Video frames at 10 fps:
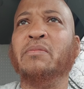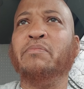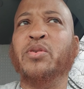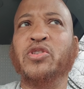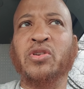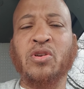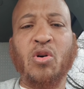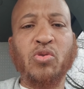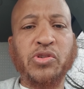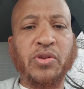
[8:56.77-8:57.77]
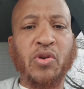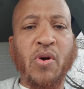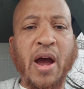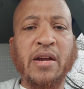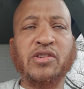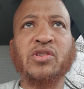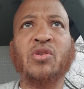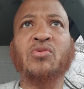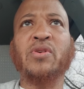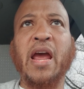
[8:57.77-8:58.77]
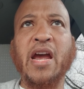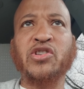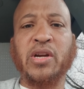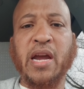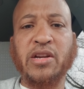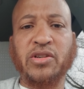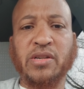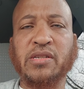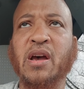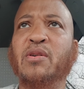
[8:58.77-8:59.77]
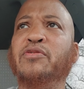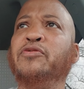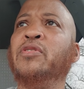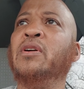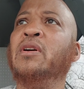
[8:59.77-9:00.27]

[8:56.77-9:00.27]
put your nose to the grindstone, educate yourself,